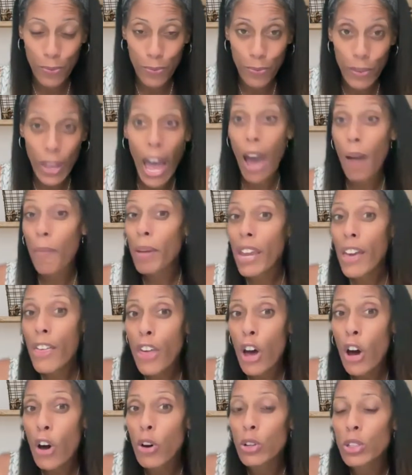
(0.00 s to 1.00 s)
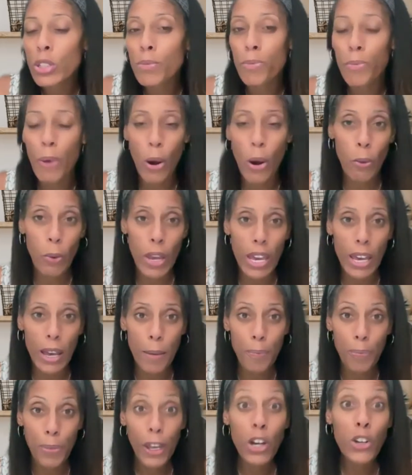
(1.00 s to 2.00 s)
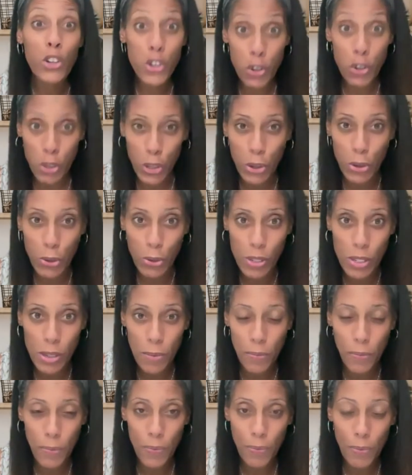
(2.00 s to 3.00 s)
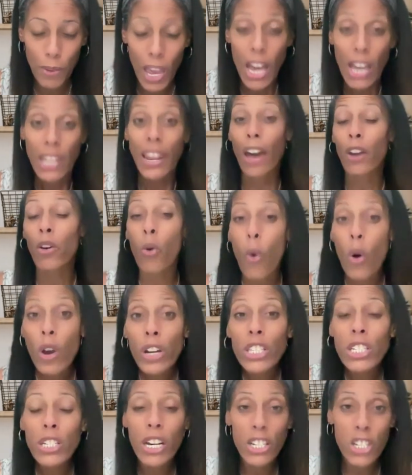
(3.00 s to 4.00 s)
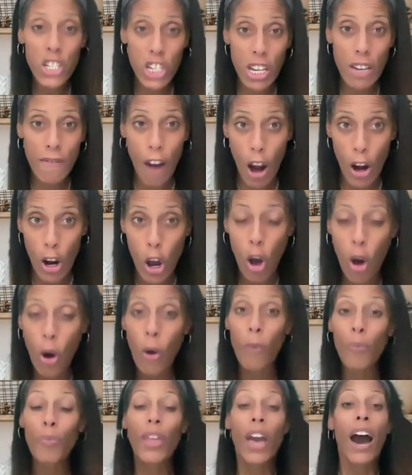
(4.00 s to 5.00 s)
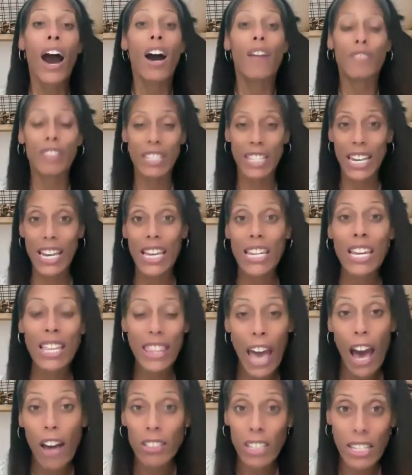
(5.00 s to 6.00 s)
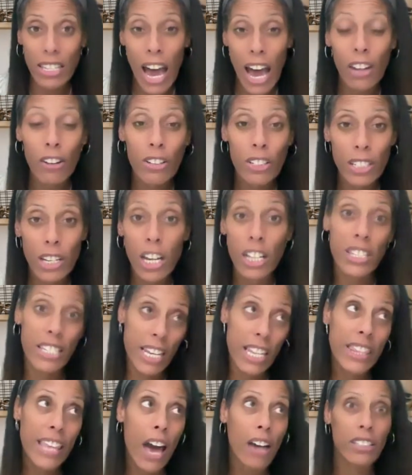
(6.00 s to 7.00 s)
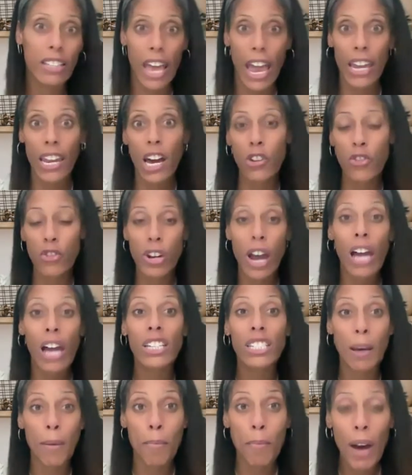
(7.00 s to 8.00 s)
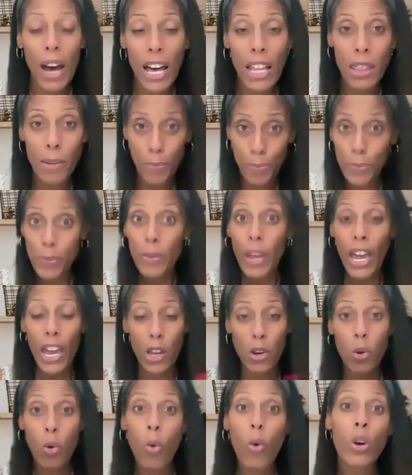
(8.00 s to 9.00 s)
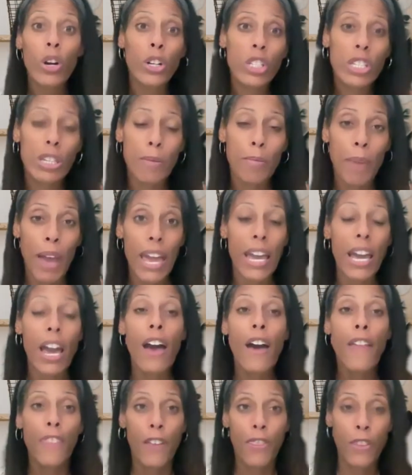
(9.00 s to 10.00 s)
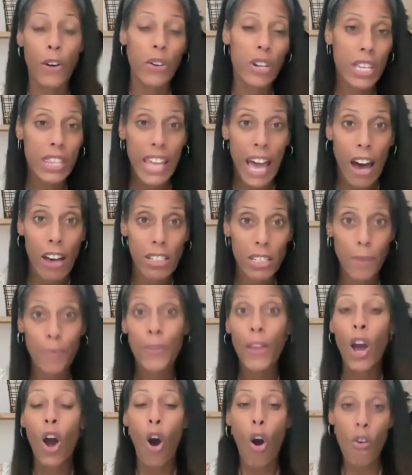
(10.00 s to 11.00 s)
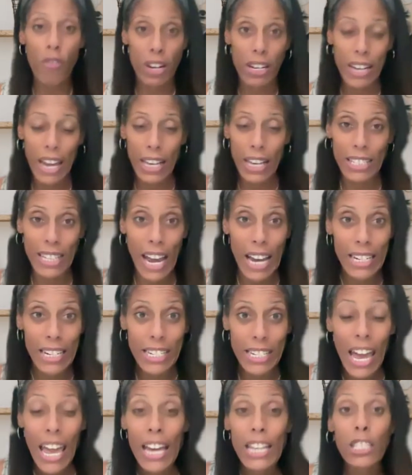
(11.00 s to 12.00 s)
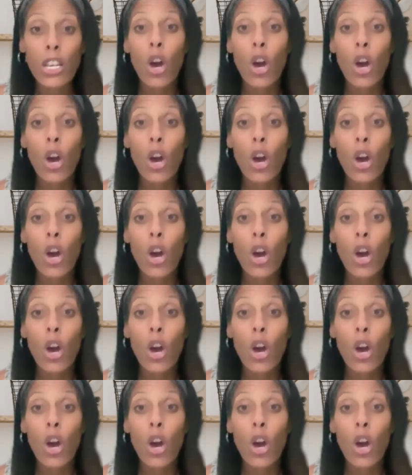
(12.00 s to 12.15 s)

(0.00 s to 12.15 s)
How many of those per week could you use? Now, in order to achieve our goal of $10,800 a month, in order to make the $30,000 over the next 90 days,